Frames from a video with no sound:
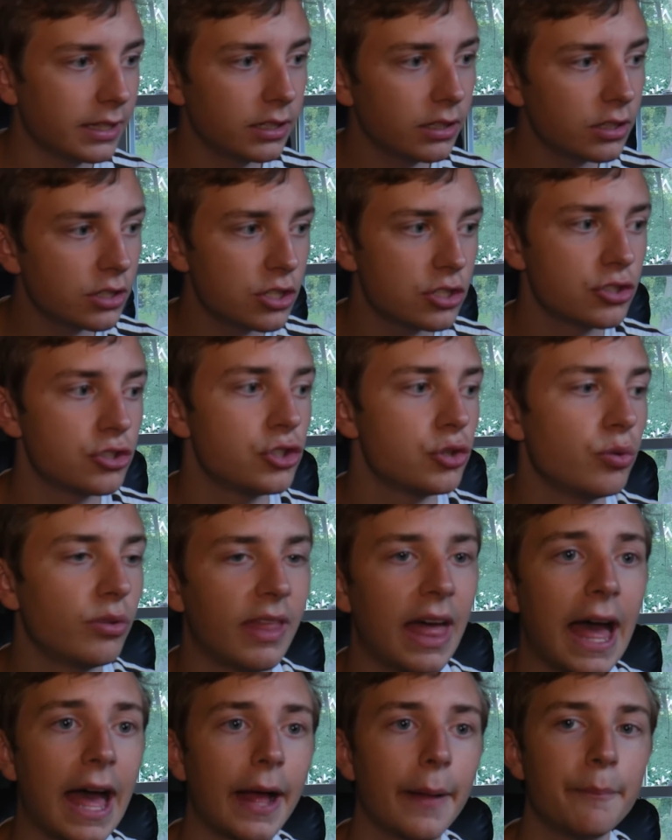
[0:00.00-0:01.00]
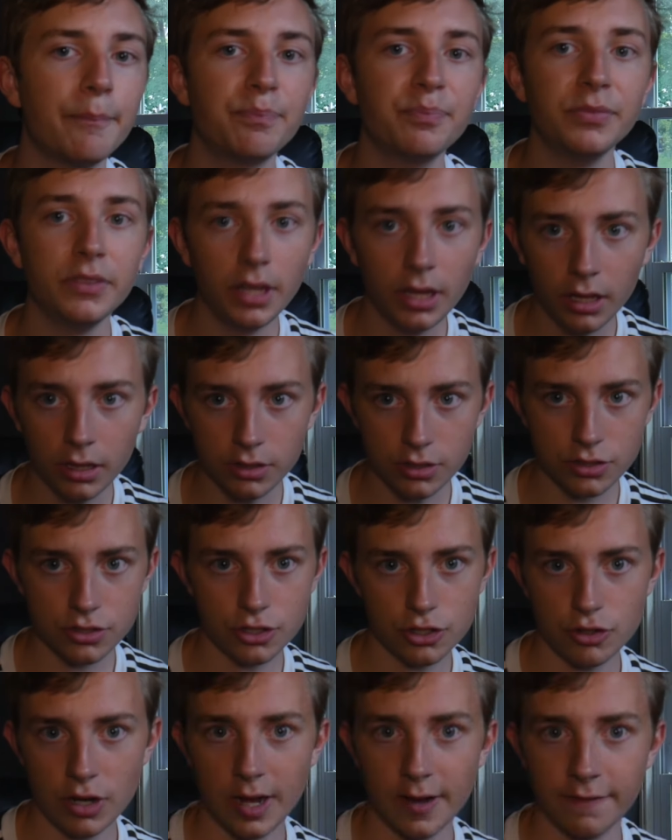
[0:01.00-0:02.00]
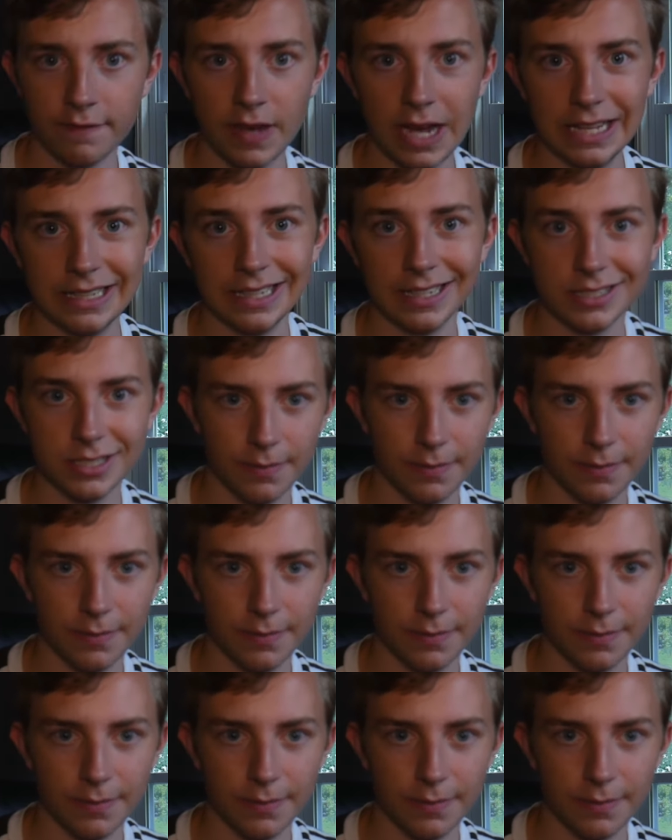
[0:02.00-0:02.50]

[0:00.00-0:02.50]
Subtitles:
literally just do that. I just try to find like